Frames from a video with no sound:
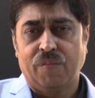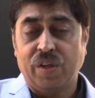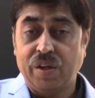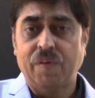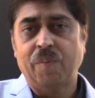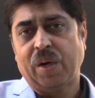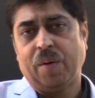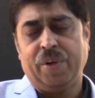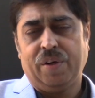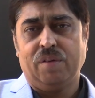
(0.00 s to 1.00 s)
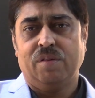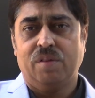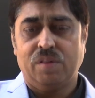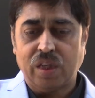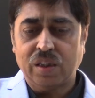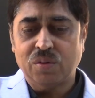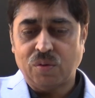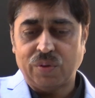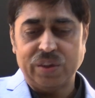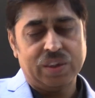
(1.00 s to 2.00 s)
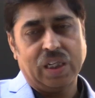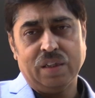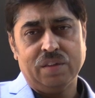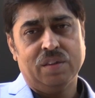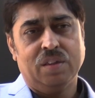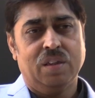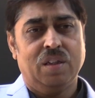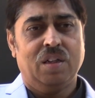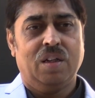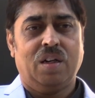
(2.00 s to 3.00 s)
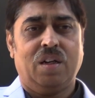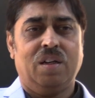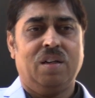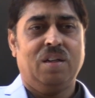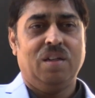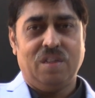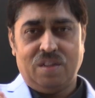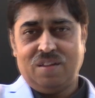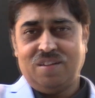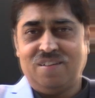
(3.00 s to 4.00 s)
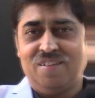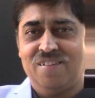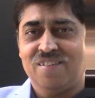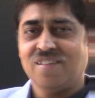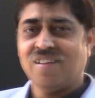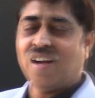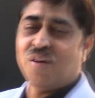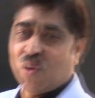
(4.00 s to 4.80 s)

given parameters. That is your first challenge. And I have